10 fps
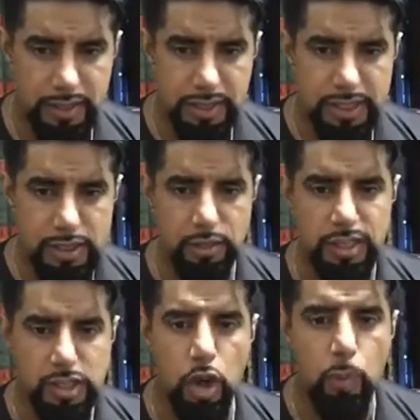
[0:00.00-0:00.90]
So
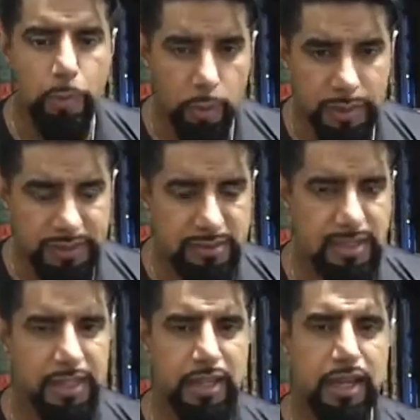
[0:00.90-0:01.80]
there's no point
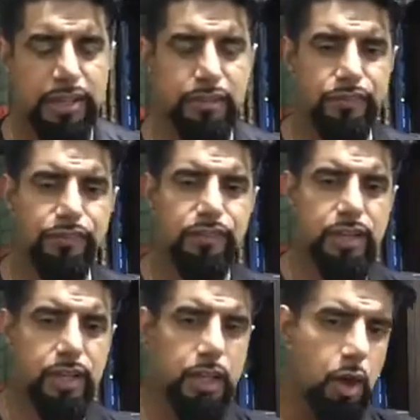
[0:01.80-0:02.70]
kind of
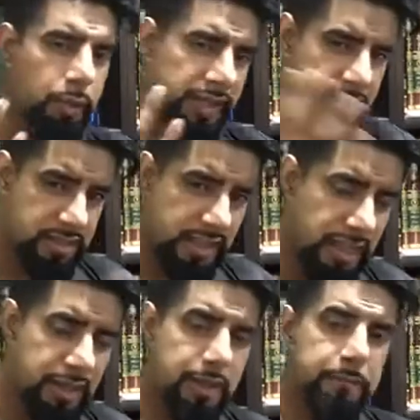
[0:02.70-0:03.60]
going into that.
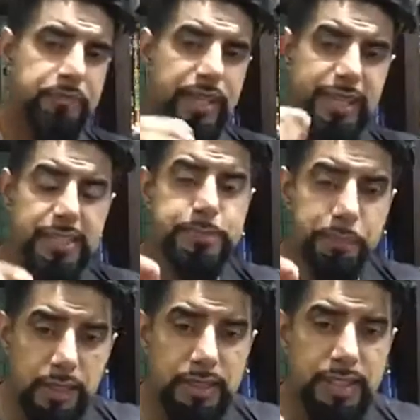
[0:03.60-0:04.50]
Is
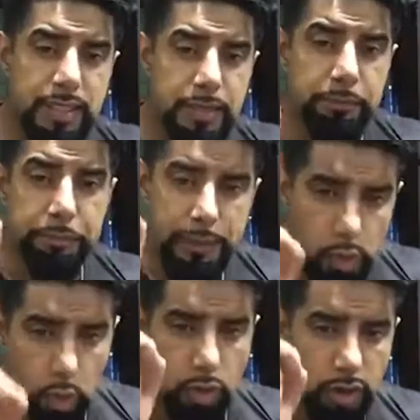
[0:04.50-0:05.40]
blood
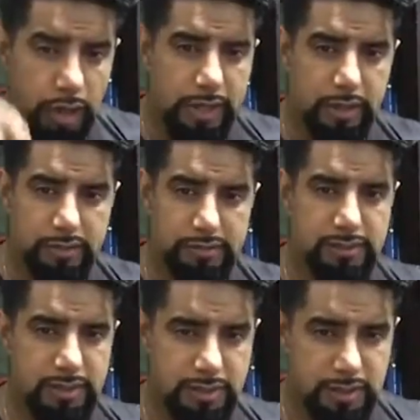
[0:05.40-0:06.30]
impure, I
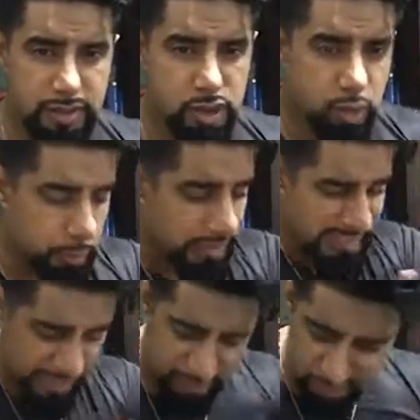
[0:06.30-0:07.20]
ask? Do we
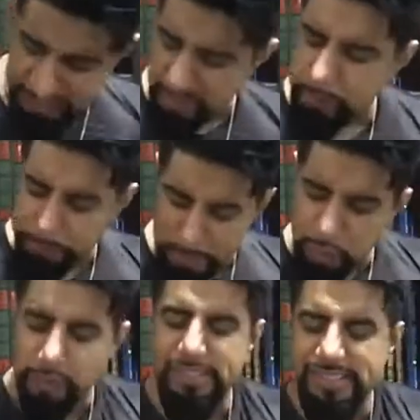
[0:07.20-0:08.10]
carry
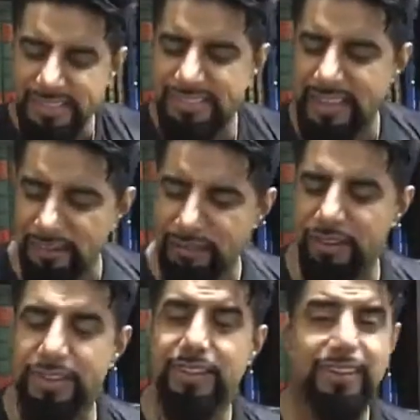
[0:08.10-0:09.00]
impurities that
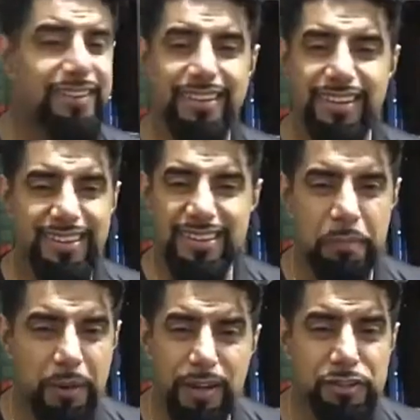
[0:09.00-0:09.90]
run? The
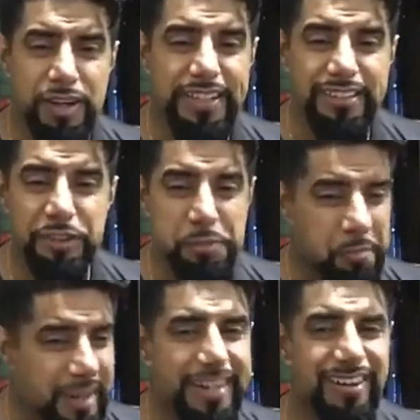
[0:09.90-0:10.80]
blood running through
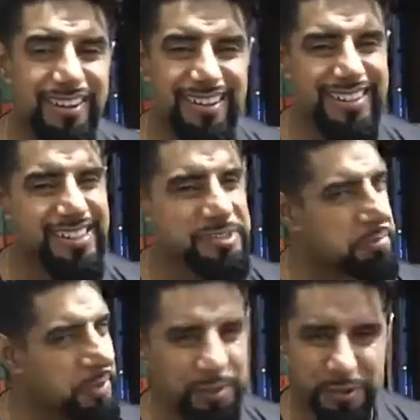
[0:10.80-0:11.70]
my heart is
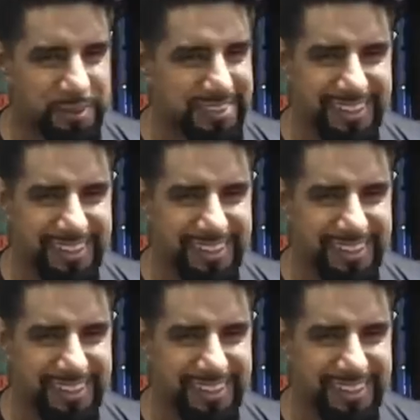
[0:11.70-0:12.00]
pure.